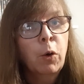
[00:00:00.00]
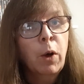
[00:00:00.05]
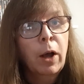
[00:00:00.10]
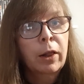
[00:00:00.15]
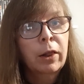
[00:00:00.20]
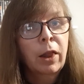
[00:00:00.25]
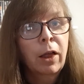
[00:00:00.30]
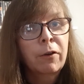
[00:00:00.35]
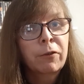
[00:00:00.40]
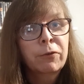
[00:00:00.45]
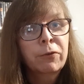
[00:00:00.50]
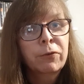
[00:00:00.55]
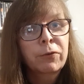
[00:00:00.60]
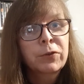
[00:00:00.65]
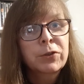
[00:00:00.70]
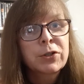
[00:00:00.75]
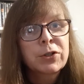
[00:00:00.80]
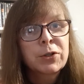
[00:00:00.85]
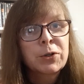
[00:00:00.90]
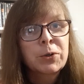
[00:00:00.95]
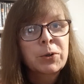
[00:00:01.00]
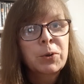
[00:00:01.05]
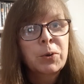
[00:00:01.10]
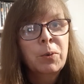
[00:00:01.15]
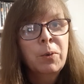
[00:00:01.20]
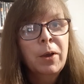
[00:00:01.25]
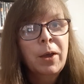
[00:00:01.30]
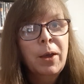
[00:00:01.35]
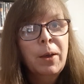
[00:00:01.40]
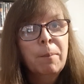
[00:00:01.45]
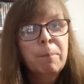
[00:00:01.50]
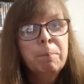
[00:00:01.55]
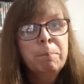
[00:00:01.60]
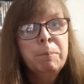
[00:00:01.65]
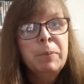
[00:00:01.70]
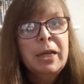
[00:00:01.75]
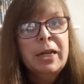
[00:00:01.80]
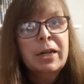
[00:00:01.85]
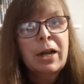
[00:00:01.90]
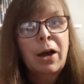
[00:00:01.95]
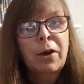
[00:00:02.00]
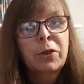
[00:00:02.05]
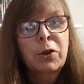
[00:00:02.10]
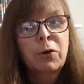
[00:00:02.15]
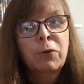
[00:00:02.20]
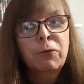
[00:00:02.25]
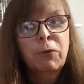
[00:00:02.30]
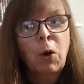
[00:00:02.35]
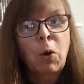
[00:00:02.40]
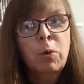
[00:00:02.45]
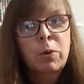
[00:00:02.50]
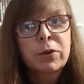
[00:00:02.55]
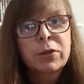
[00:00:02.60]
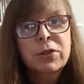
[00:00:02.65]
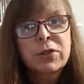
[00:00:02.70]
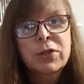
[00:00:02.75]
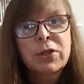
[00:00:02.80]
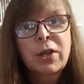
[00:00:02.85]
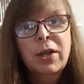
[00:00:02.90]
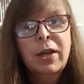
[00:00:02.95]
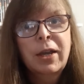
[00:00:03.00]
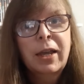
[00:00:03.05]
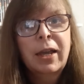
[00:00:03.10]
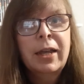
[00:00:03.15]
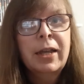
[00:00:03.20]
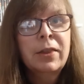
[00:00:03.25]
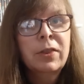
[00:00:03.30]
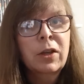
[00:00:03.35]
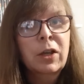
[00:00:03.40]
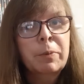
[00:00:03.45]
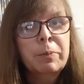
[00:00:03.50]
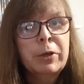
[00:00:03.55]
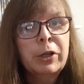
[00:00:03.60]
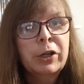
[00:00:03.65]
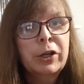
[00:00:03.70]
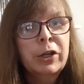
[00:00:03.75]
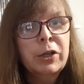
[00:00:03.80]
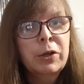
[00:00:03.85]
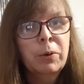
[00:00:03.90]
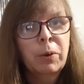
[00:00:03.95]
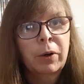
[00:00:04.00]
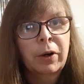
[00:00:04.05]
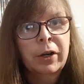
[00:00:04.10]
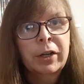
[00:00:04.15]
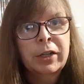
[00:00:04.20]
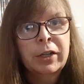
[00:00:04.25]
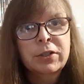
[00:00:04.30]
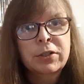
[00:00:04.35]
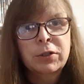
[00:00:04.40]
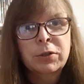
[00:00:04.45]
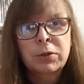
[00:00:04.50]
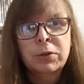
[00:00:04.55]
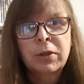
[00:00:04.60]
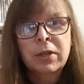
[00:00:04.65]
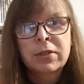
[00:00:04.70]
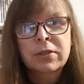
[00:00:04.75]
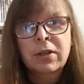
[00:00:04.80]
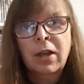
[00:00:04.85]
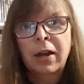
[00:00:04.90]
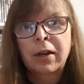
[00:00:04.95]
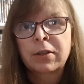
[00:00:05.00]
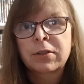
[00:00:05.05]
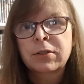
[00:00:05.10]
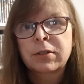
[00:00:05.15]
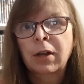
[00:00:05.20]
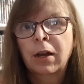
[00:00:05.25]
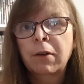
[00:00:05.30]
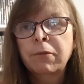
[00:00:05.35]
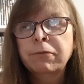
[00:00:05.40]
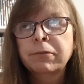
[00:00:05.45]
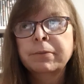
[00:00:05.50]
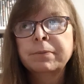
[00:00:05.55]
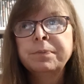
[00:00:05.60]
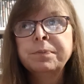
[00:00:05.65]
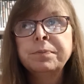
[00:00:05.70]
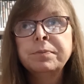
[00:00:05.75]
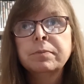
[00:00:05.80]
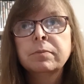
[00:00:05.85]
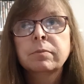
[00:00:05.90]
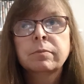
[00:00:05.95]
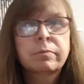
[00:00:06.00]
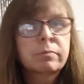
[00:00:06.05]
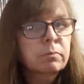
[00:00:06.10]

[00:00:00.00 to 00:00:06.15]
I love to meet other folks in the community who are into this kind of stuff.